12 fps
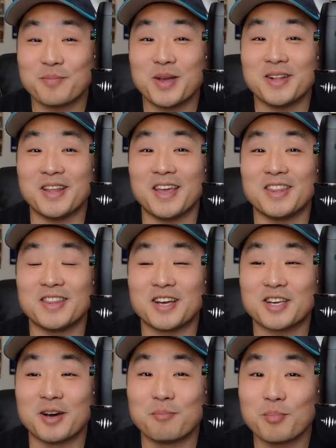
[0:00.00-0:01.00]
been in the
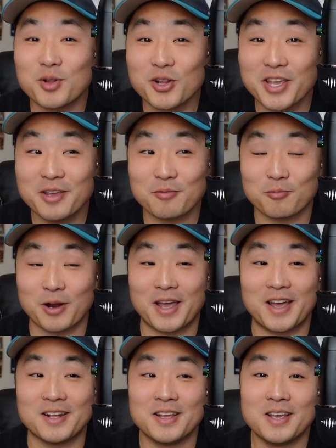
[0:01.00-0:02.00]
complete
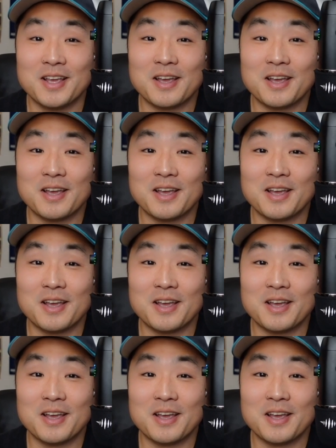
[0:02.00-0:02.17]
red.